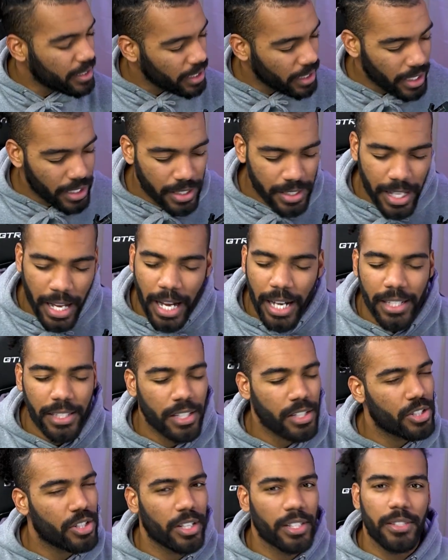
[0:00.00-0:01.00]
Sonny Styles
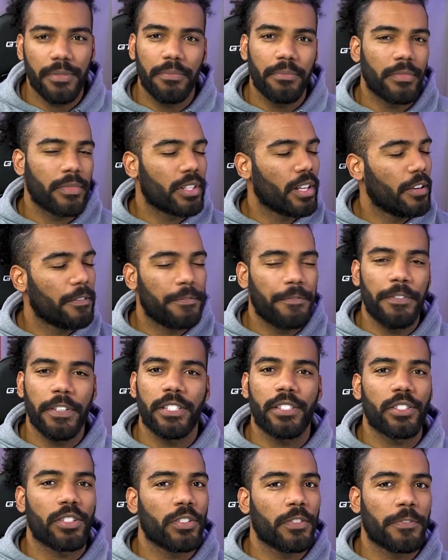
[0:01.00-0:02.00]
is just a
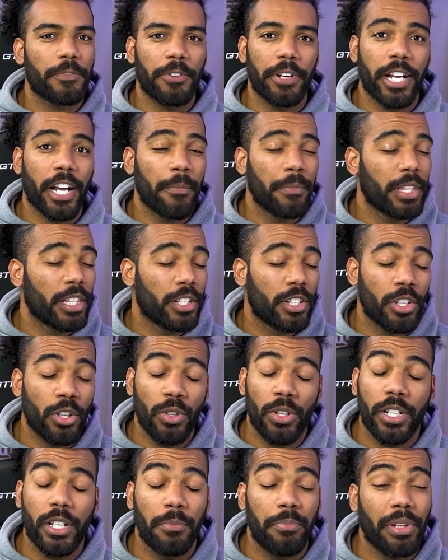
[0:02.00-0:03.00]
physical freak. I mean, the
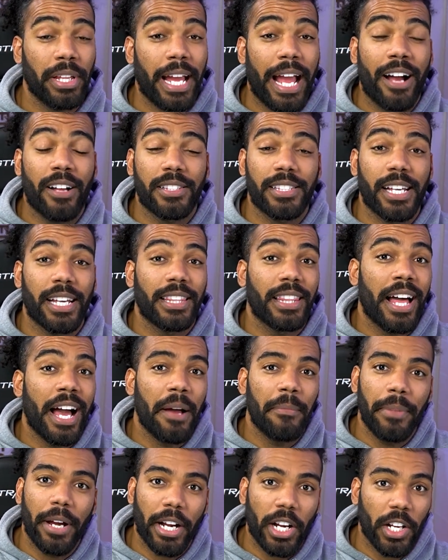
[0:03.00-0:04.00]
dude could play outside
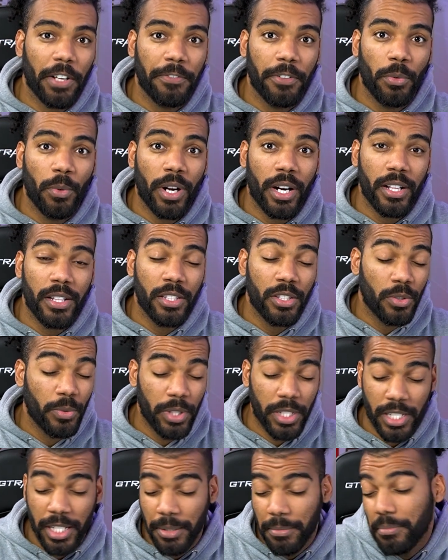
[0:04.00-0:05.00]
linebacker if he wanted to,
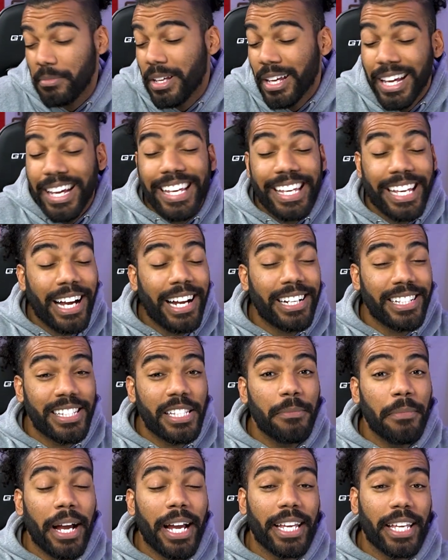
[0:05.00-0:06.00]
which he
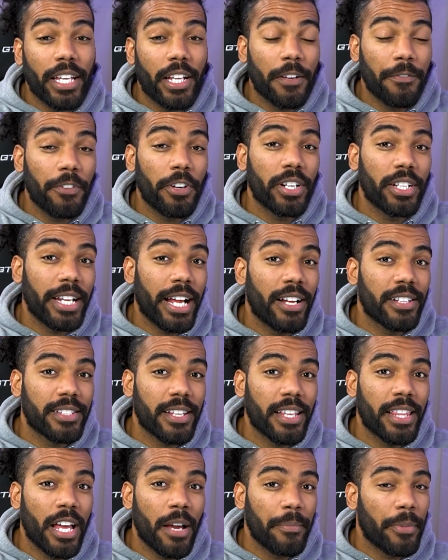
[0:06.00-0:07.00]
honestly might get converted to
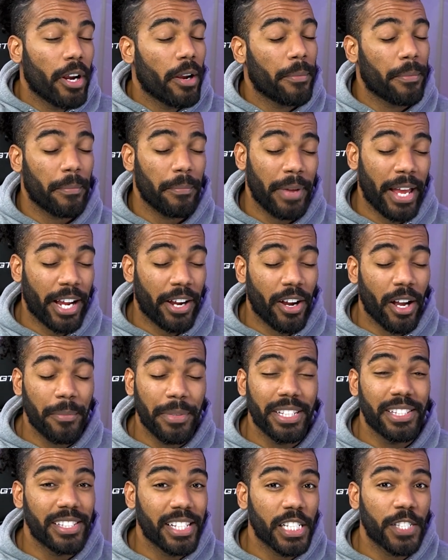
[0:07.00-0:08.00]
outside linebacker. I
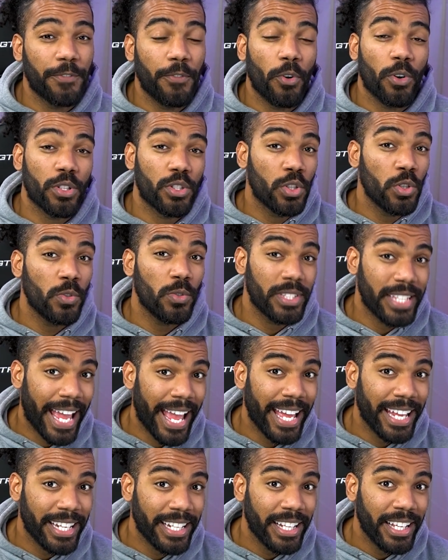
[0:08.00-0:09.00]
mean, 6'4",
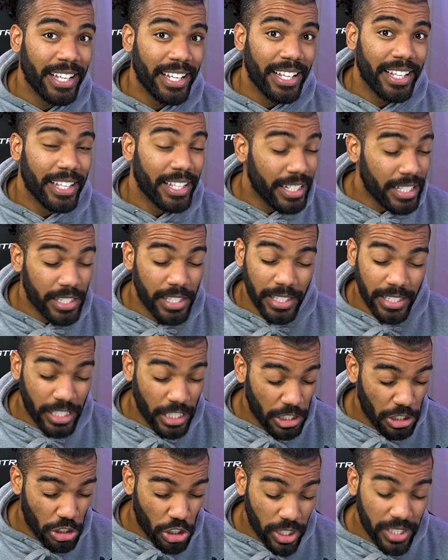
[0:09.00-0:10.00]
210,
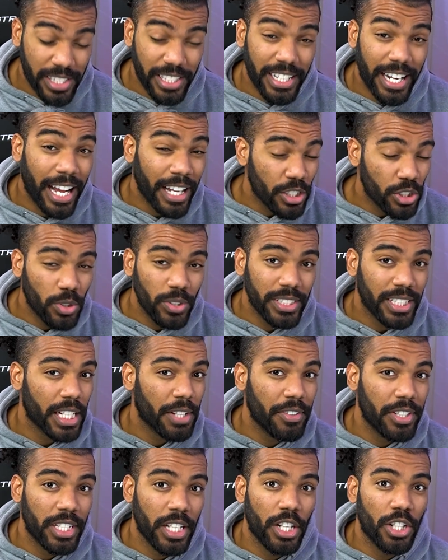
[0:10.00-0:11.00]
he's just in high school. He's not
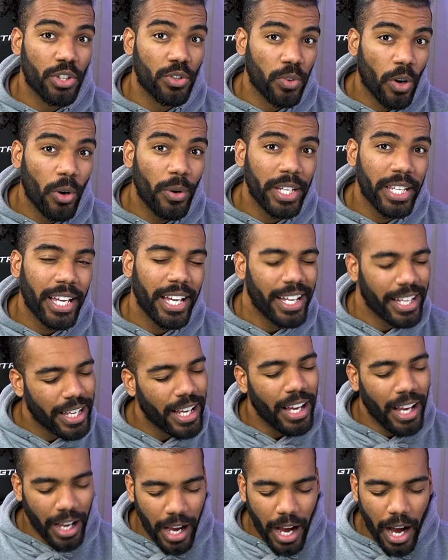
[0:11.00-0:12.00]
even done growing yet.
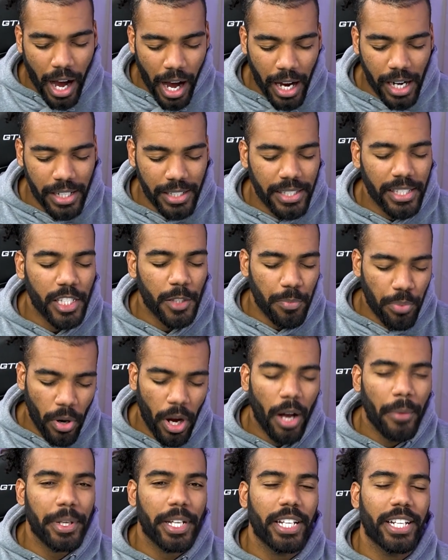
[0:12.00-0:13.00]
Honestly, he's
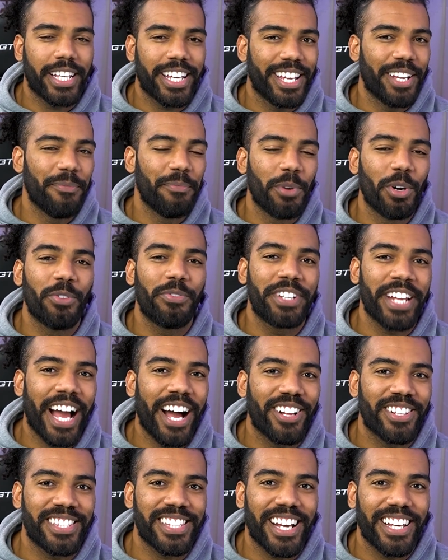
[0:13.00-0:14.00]
probably going to get moved to
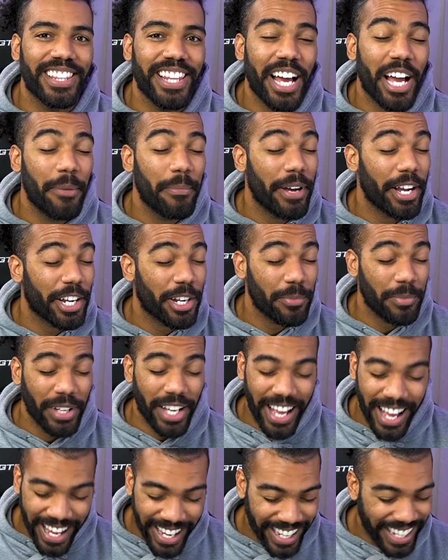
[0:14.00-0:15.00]
outside linebacker. But
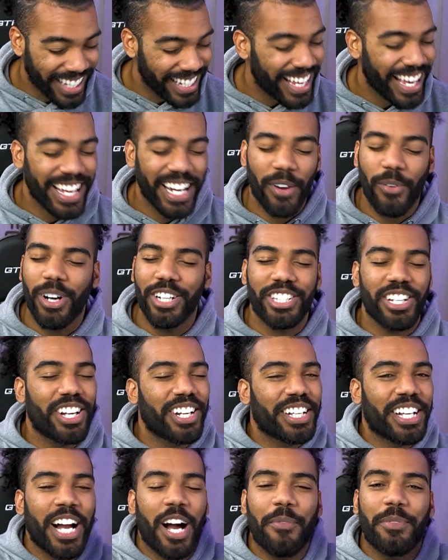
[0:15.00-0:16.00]
hey, again, I want y'all
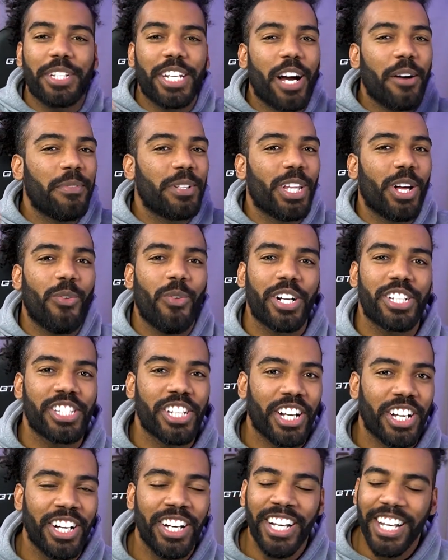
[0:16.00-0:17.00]
to comment down below what
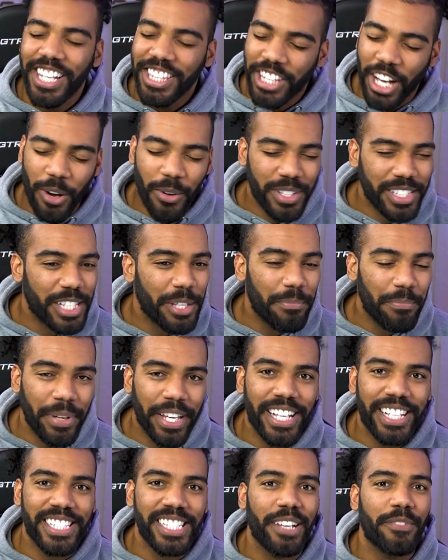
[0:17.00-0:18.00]
y'all thought was the
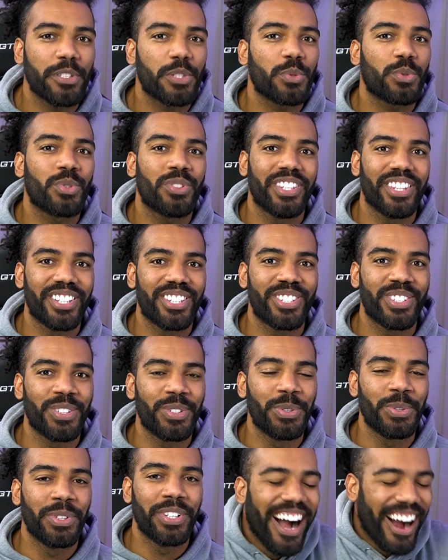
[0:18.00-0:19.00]
biggest difference between the
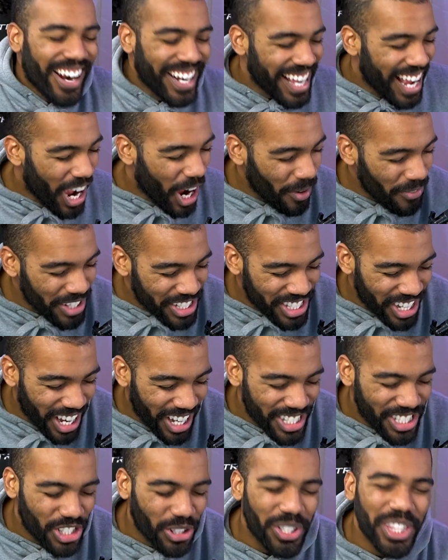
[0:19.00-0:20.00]
two. Alrighty, I hope that y'all
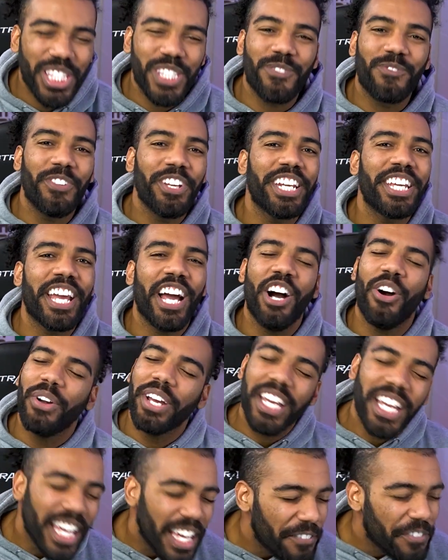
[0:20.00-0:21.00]
enjoyed this video.
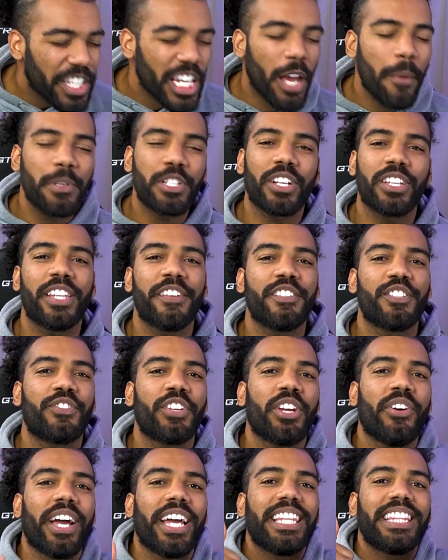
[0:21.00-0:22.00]
If you did, be sure to leave this
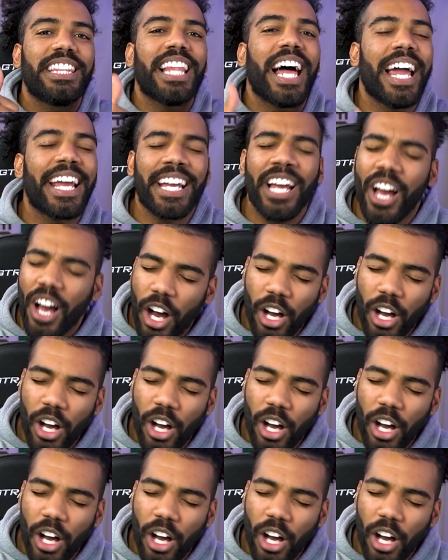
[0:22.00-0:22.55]
video a like.